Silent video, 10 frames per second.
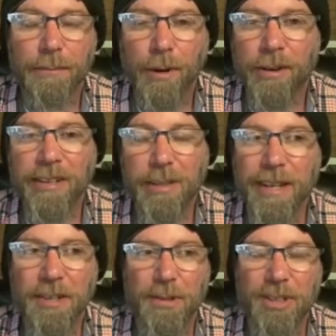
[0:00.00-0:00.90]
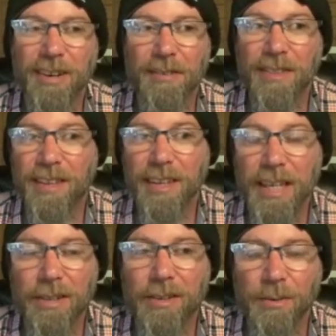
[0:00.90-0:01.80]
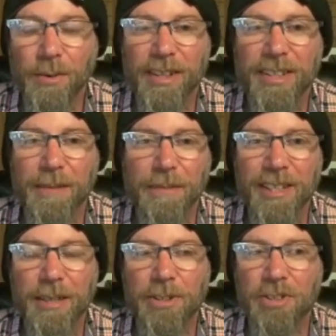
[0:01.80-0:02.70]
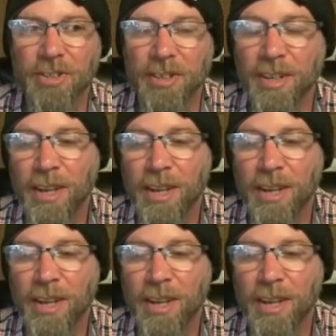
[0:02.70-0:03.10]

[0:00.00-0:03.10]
parking space, which I don't think either someone should